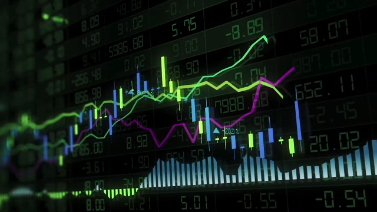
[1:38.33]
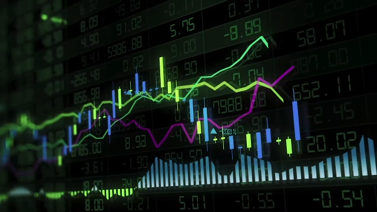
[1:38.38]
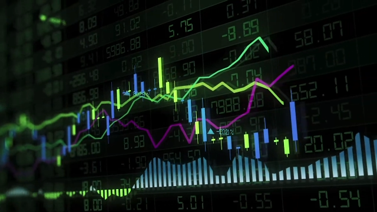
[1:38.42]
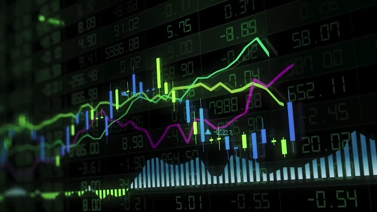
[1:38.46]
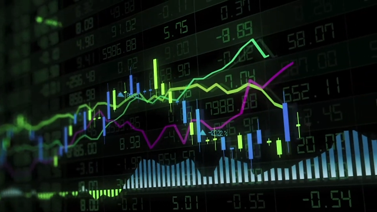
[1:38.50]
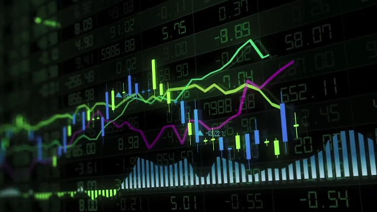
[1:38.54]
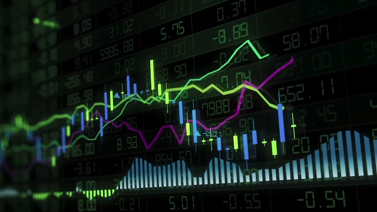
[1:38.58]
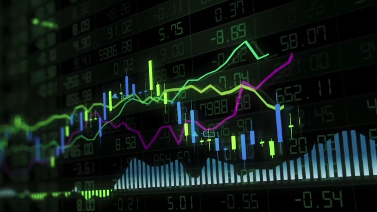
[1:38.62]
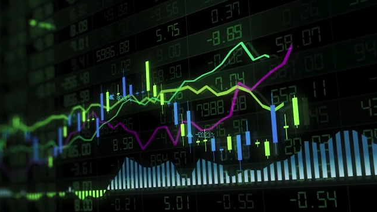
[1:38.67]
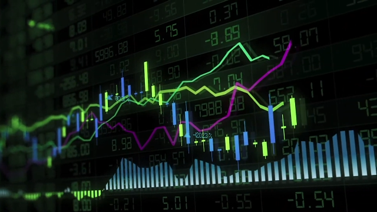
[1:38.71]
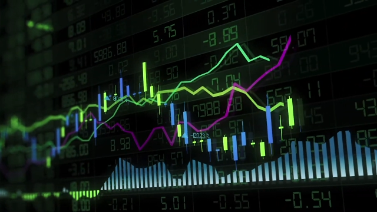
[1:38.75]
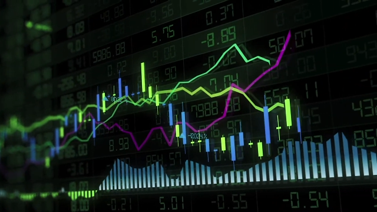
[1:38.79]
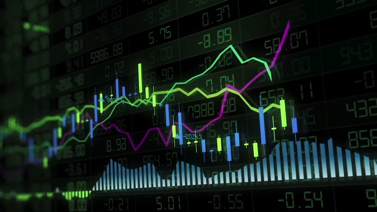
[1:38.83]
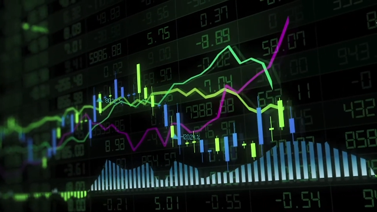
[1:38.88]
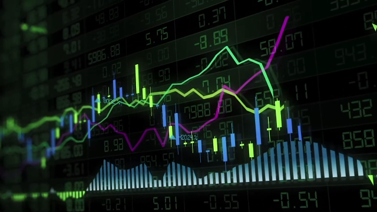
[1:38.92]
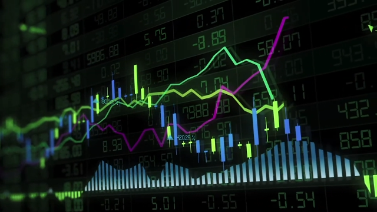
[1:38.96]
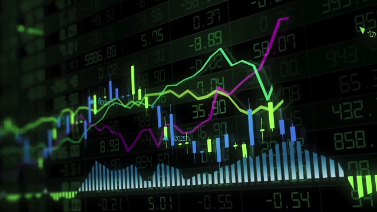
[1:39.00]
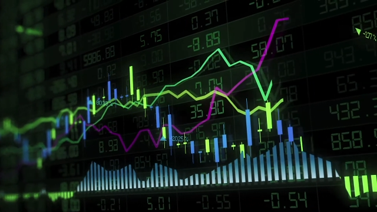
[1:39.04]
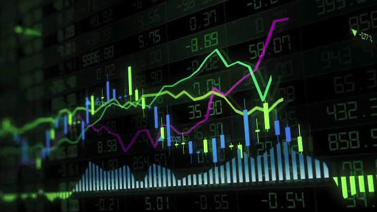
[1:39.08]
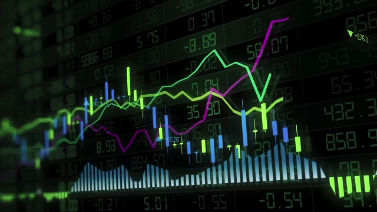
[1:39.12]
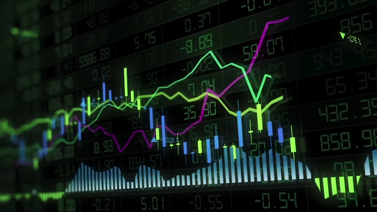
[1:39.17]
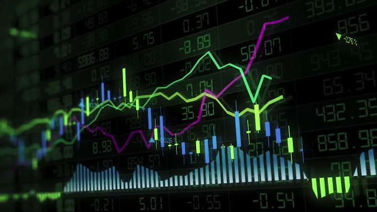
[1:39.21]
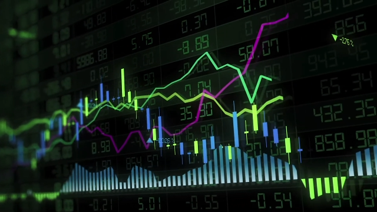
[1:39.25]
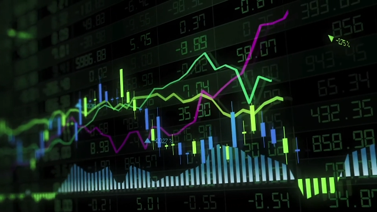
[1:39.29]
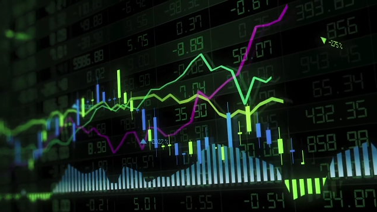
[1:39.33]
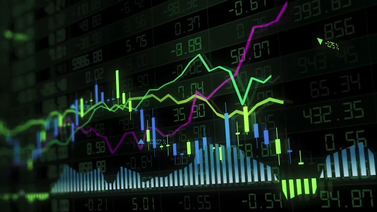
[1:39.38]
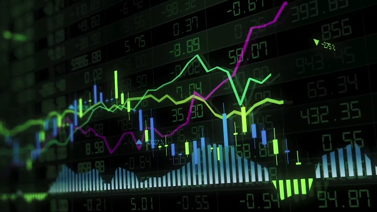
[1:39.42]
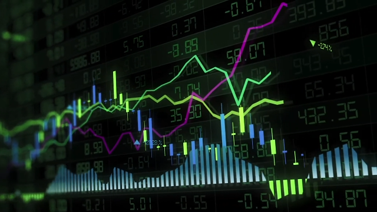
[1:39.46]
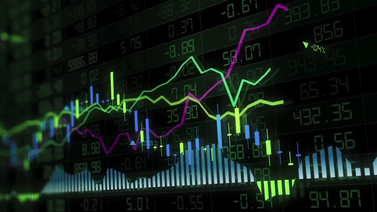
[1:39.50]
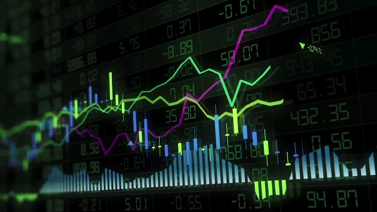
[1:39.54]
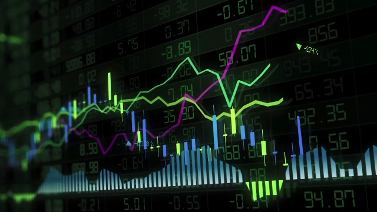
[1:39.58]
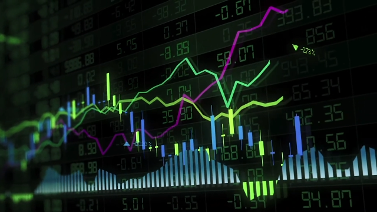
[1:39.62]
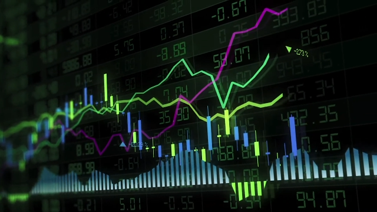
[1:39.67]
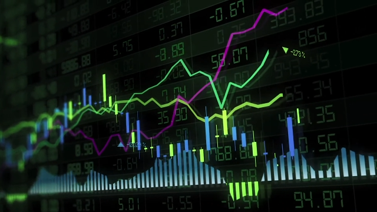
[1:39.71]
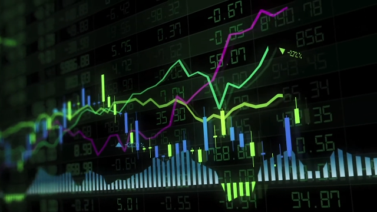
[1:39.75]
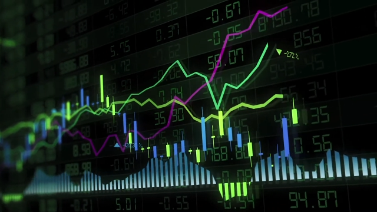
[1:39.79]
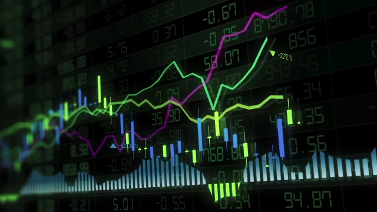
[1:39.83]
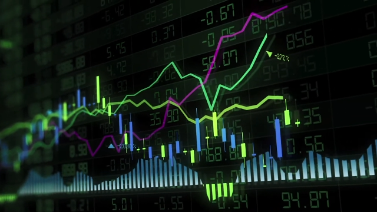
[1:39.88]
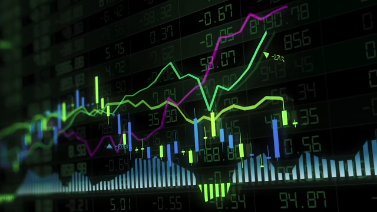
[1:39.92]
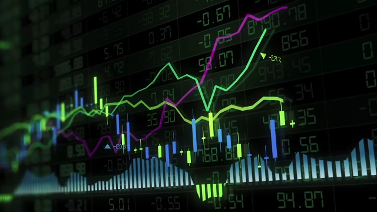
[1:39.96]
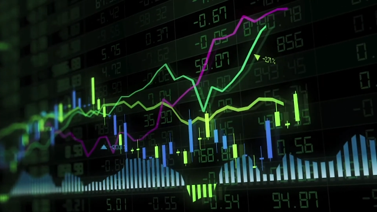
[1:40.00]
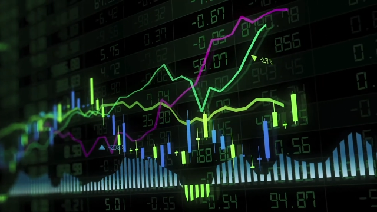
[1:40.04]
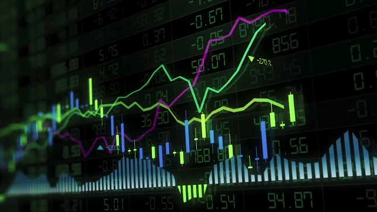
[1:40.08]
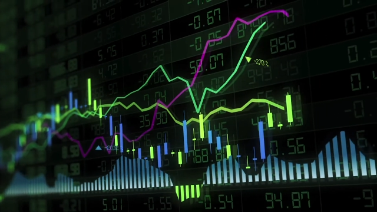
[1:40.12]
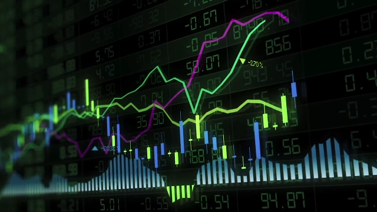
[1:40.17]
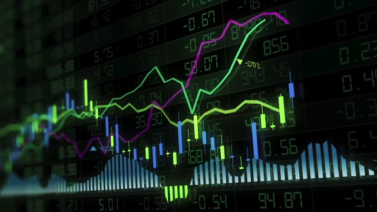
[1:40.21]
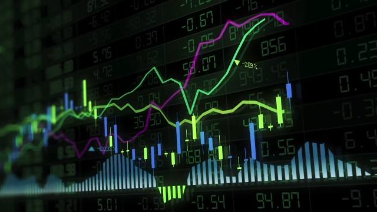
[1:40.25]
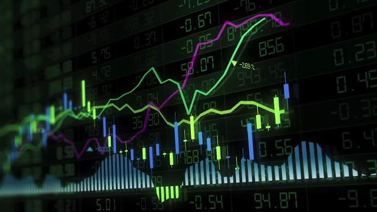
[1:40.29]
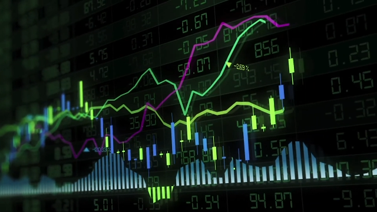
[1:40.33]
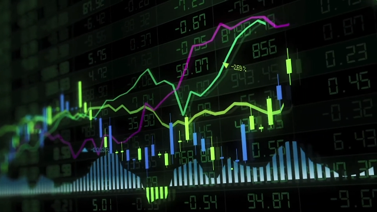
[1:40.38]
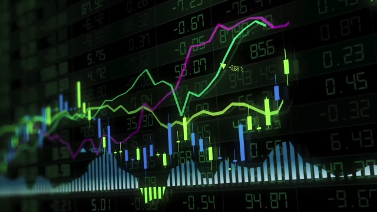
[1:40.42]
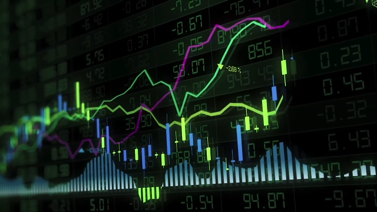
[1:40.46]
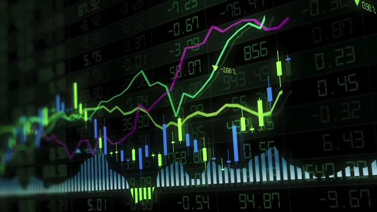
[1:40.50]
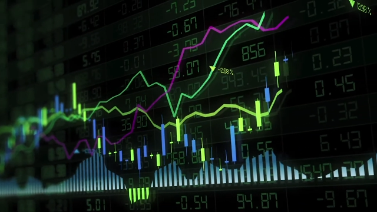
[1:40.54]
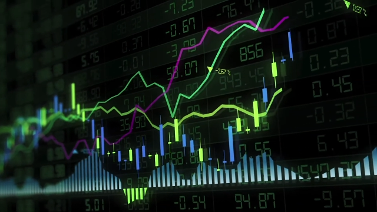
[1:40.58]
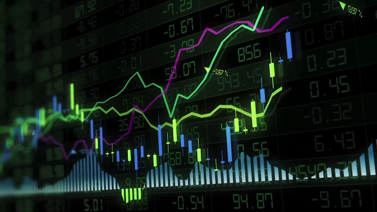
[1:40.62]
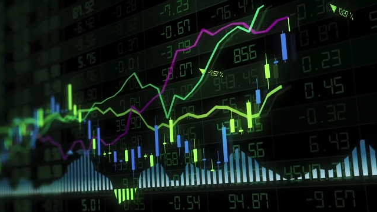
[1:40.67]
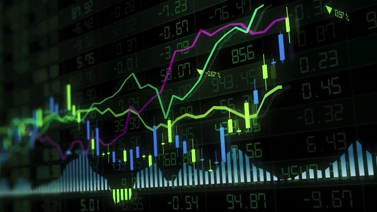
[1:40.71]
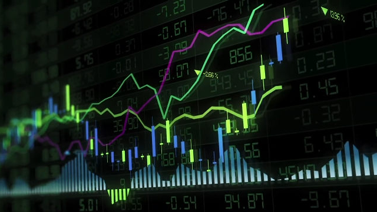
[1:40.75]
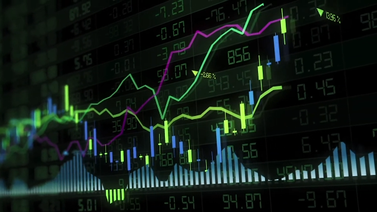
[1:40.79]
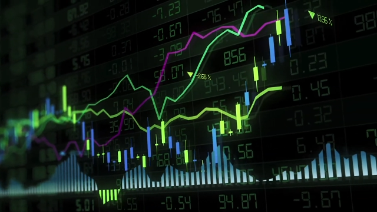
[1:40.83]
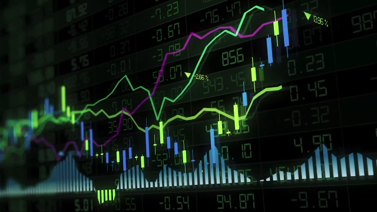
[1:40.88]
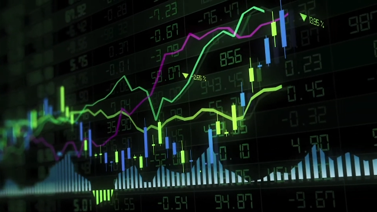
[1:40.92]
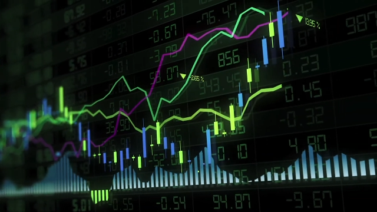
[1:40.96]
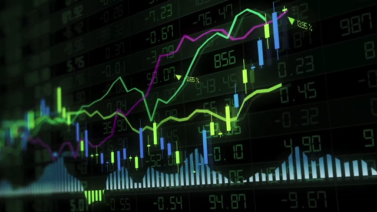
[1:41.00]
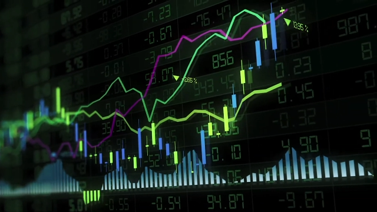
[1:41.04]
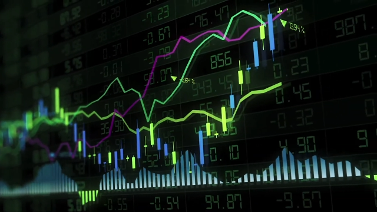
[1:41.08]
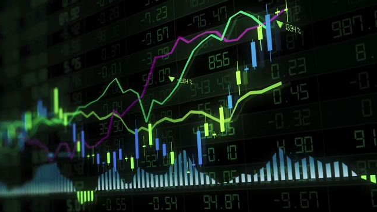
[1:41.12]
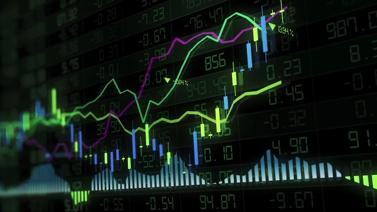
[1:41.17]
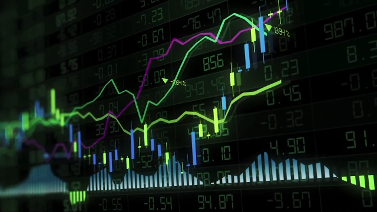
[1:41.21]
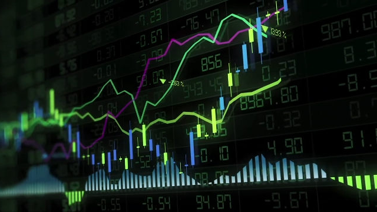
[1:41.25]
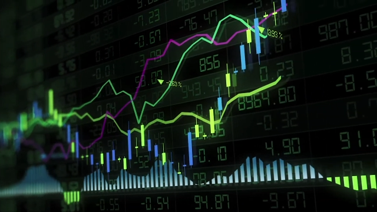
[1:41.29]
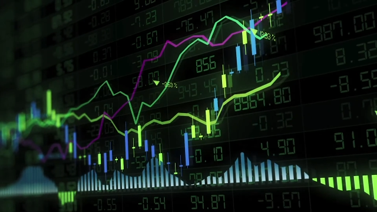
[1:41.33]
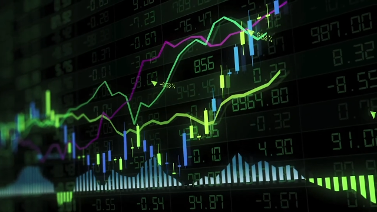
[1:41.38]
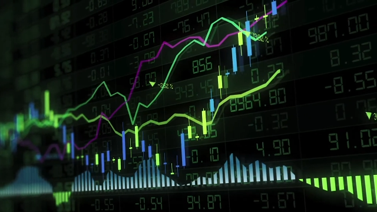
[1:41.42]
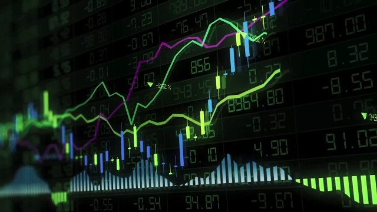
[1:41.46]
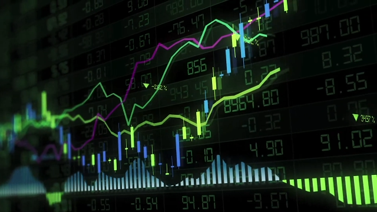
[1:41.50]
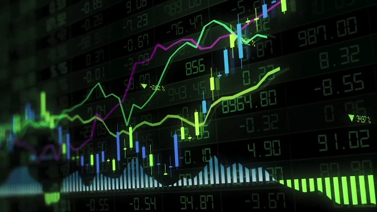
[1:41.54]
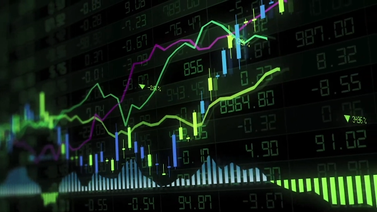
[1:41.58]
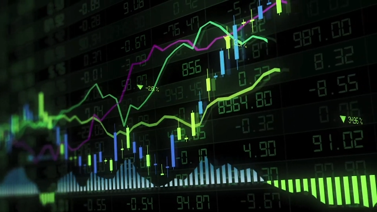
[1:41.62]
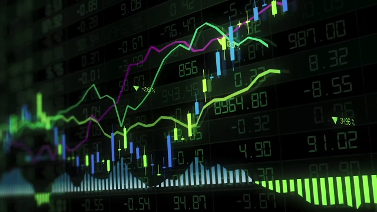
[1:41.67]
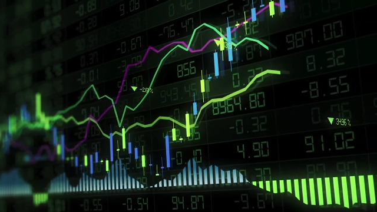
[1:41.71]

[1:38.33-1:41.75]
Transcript: No face is visible, so there are no lips to read.